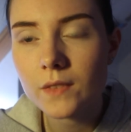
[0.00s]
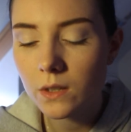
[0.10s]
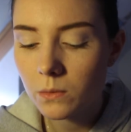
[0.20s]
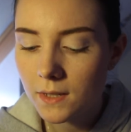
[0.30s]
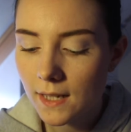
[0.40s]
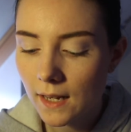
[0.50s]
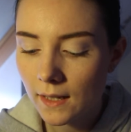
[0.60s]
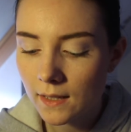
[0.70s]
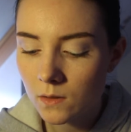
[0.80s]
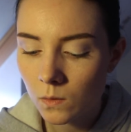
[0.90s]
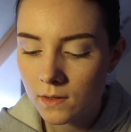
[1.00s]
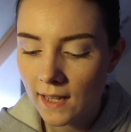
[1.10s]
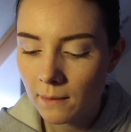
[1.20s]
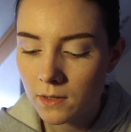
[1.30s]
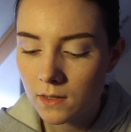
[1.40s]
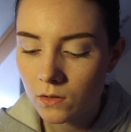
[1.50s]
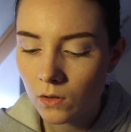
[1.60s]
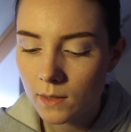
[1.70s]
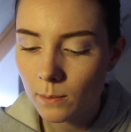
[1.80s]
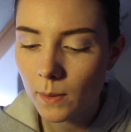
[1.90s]
I don't want to say like it's all the same because it's
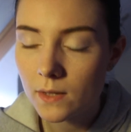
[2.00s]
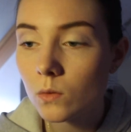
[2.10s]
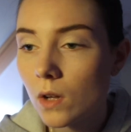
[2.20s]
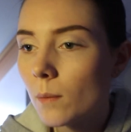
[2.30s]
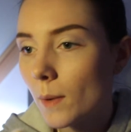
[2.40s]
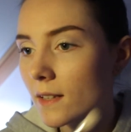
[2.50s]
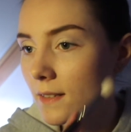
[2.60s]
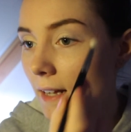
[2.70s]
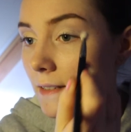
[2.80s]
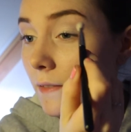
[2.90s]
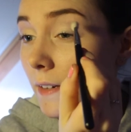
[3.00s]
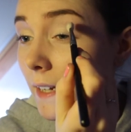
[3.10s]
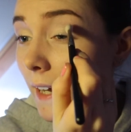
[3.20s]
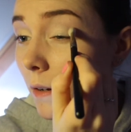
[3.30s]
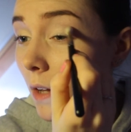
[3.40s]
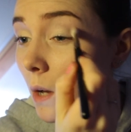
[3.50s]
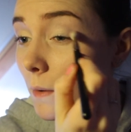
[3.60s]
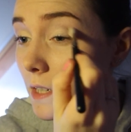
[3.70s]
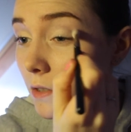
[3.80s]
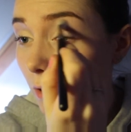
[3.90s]
not, but it's all her personality really now,
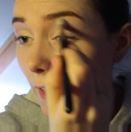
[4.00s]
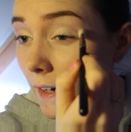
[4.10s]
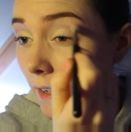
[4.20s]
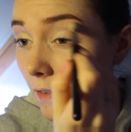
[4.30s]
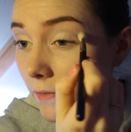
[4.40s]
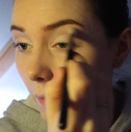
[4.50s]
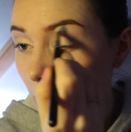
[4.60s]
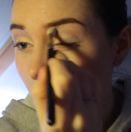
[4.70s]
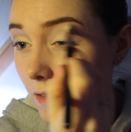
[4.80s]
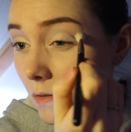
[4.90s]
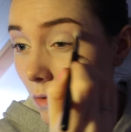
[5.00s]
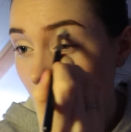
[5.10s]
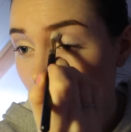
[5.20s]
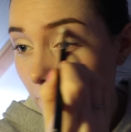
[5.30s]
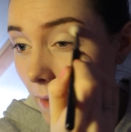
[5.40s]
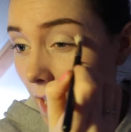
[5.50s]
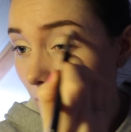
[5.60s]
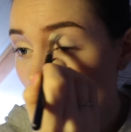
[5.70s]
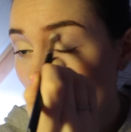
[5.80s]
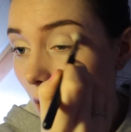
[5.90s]
which is great and I love that. But it's not really me.
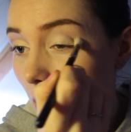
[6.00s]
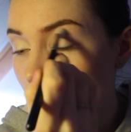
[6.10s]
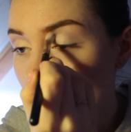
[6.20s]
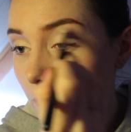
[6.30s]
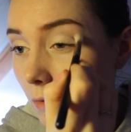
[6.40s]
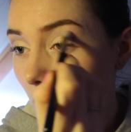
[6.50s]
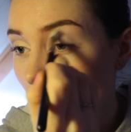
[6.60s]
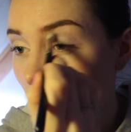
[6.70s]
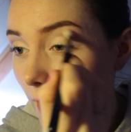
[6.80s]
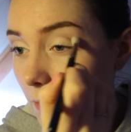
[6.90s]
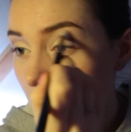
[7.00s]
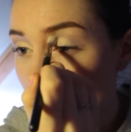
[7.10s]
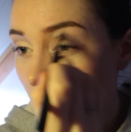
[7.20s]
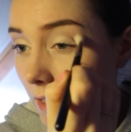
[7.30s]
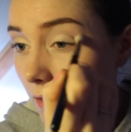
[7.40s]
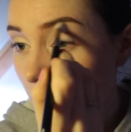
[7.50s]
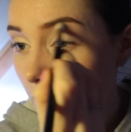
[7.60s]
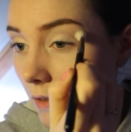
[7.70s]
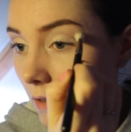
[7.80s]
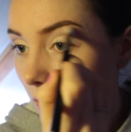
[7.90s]
Whereas before, I liked when she kind of
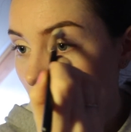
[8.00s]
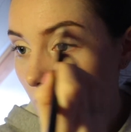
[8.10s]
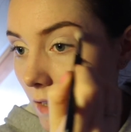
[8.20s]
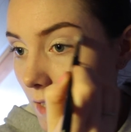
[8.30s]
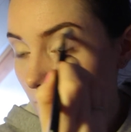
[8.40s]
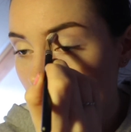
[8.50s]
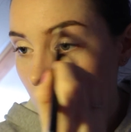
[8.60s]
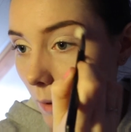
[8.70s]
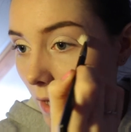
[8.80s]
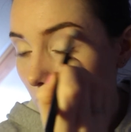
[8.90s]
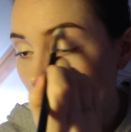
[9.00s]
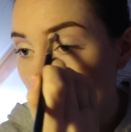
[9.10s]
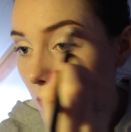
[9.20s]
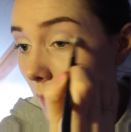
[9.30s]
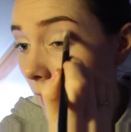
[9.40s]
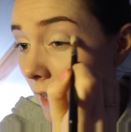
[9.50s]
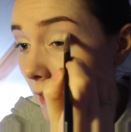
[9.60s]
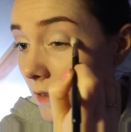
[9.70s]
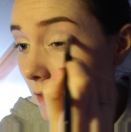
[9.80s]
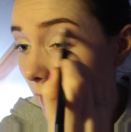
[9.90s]
did inspired looks by
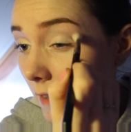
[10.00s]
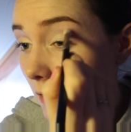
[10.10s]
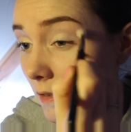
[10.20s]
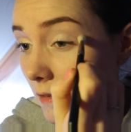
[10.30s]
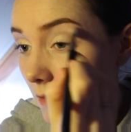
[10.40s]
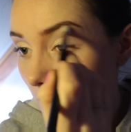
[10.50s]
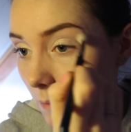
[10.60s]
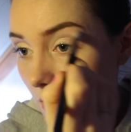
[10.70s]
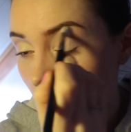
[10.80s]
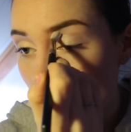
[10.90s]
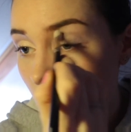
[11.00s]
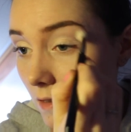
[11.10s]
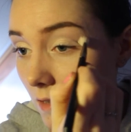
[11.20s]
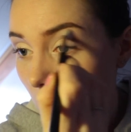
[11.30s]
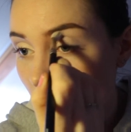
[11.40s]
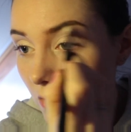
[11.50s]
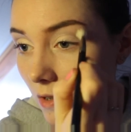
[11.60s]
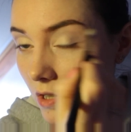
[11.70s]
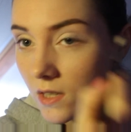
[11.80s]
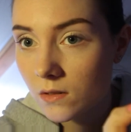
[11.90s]
like celebrities and stuff. I don't know
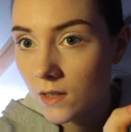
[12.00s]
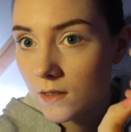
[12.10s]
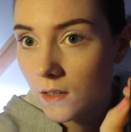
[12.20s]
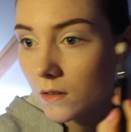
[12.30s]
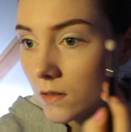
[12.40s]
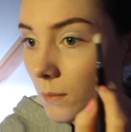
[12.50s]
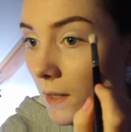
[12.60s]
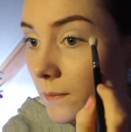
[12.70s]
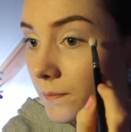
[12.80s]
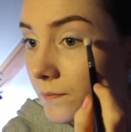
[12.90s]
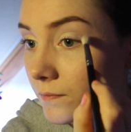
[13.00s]
if she still does those, but